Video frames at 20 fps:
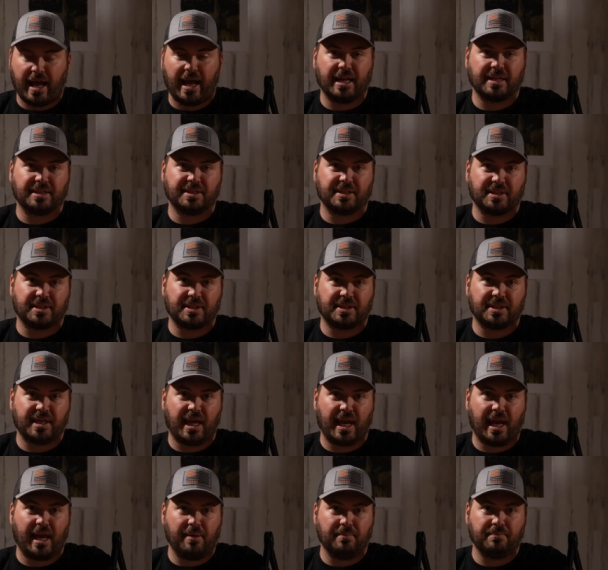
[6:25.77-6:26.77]
has the
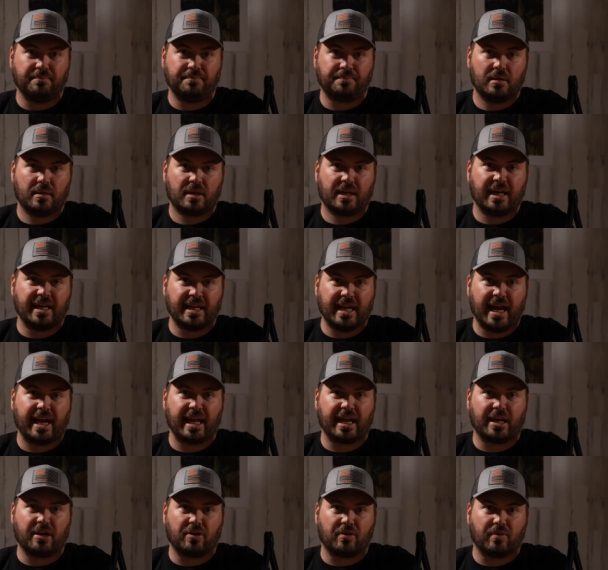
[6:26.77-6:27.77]
same
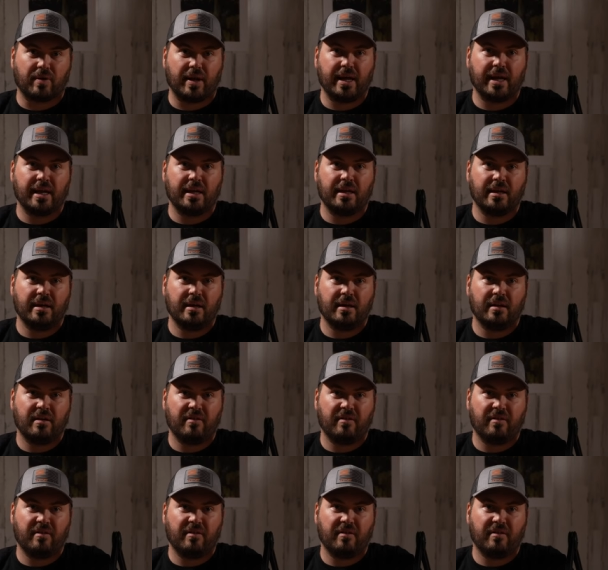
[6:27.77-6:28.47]
kinetic grid